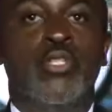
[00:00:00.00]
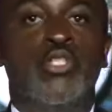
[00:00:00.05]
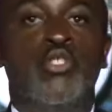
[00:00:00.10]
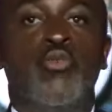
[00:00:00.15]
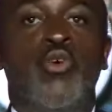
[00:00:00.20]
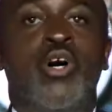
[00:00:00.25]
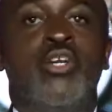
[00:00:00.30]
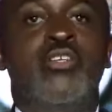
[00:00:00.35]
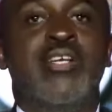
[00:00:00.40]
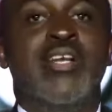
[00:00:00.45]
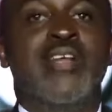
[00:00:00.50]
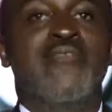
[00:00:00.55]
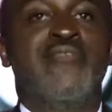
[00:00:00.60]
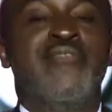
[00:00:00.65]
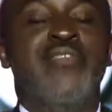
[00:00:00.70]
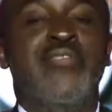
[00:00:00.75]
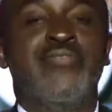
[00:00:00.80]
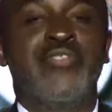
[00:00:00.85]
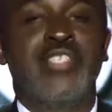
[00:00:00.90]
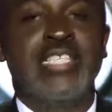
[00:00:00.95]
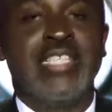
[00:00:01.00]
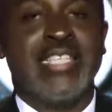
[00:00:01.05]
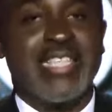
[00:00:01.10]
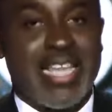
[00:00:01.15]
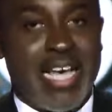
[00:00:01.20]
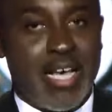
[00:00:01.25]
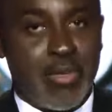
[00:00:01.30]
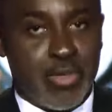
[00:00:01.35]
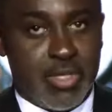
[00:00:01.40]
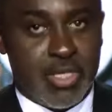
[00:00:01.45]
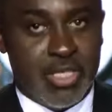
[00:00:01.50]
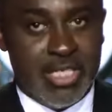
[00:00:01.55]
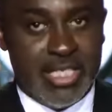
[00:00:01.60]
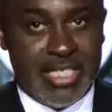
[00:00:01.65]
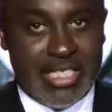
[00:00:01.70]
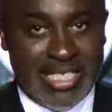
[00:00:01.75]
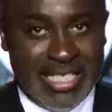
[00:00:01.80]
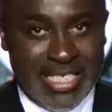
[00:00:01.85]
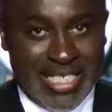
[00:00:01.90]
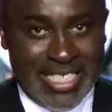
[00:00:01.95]
250,000
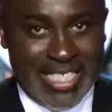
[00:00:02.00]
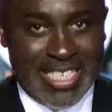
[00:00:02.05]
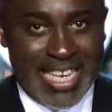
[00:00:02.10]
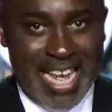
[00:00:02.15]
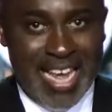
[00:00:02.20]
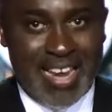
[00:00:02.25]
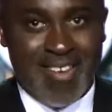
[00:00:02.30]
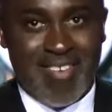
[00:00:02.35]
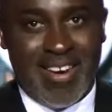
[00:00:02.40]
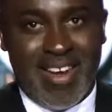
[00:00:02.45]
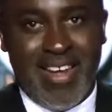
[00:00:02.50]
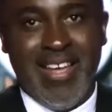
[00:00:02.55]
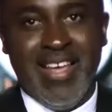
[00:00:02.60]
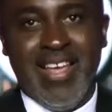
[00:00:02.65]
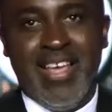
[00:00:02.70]
naira.